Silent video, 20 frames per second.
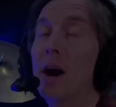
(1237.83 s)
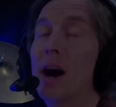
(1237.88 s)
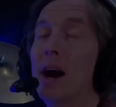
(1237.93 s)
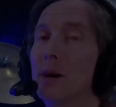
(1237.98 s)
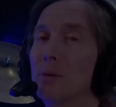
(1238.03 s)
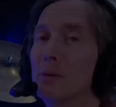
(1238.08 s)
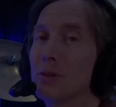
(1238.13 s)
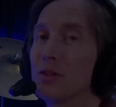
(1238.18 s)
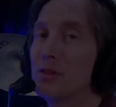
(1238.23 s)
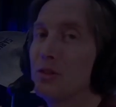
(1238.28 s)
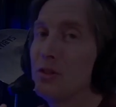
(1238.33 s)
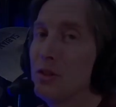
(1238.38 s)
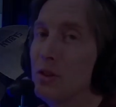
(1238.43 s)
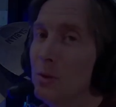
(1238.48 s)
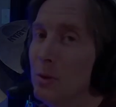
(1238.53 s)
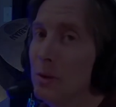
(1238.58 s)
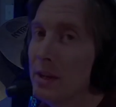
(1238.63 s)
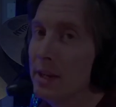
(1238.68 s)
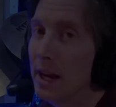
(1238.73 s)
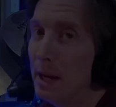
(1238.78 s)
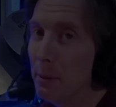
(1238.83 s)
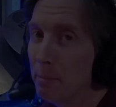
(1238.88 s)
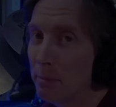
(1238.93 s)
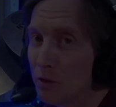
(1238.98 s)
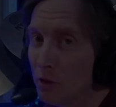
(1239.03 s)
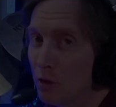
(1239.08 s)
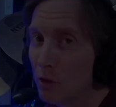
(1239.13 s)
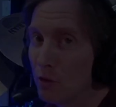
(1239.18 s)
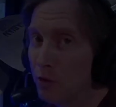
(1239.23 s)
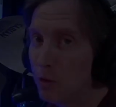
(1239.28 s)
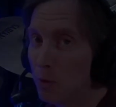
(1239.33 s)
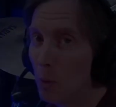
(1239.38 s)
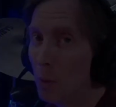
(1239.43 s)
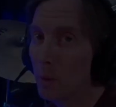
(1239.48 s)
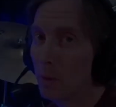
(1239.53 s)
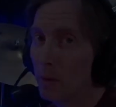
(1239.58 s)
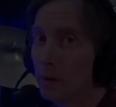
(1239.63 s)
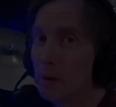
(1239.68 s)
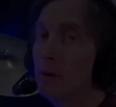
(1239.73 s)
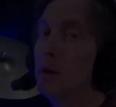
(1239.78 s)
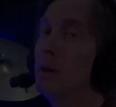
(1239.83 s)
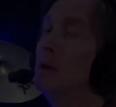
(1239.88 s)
I will see you in episode 4.